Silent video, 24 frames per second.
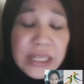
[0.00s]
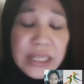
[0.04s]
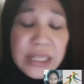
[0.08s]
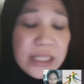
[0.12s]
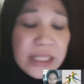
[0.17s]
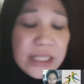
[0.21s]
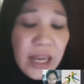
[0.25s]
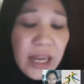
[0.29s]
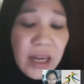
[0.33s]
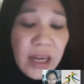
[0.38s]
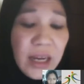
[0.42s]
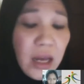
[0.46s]

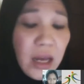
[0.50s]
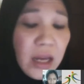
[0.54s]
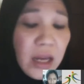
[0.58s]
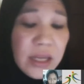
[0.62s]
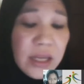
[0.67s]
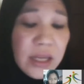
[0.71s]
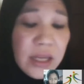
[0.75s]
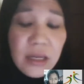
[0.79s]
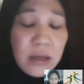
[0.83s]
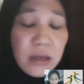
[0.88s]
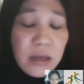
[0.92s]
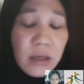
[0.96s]
scan,
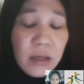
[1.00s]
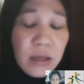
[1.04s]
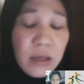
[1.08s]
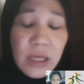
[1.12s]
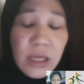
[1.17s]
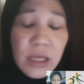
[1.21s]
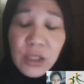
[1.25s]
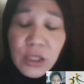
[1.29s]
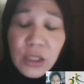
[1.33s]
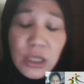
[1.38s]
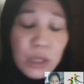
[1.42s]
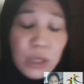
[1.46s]

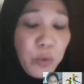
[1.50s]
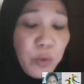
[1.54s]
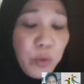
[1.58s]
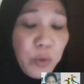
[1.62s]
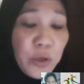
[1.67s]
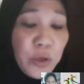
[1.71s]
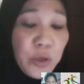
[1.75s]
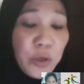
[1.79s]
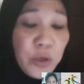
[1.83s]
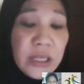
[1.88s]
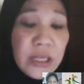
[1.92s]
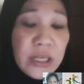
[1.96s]
he
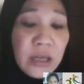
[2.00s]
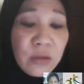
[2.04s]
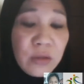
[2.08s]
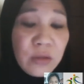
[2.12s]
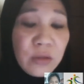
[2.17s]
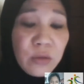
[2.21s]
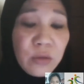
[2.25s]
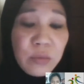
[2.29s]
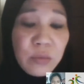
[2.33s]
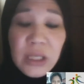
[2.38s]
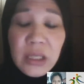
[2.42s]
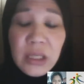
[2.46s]
pointed out
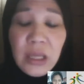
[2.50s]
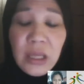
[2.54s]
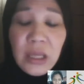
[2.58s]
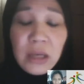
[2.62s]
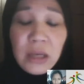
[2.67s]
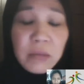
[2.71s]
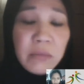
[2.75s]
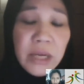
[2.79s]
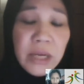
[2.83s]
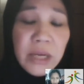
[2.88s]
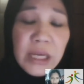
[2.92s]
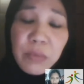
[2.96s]
to me that
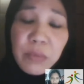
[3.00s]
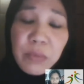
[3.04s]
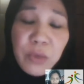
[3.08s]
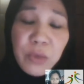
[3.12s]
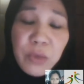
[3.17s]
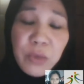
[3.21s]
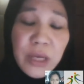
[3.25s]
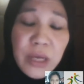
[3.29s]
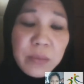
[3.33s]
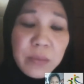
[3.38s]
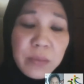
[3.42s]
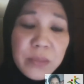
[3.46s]
my
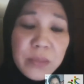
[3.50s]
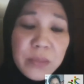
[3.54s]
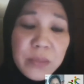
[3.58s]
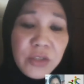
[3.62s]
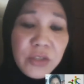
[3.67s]
hippocampus is